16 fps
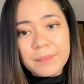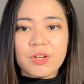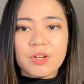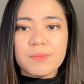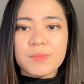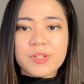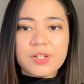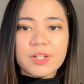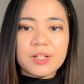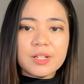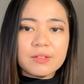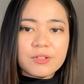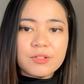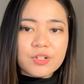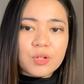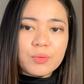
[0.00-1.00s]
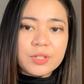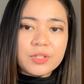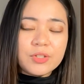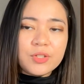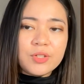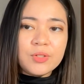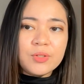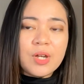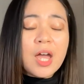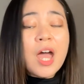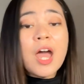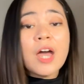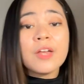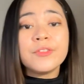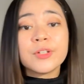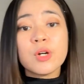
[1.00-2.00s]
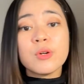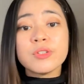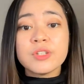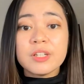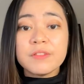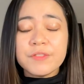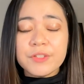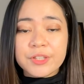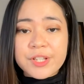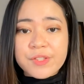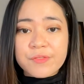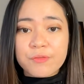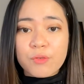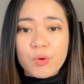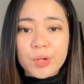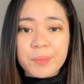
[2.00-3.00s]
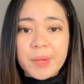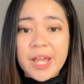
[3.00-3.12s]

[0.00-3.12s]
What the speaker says: I'm just gonna show it to you. They're going to give you this form.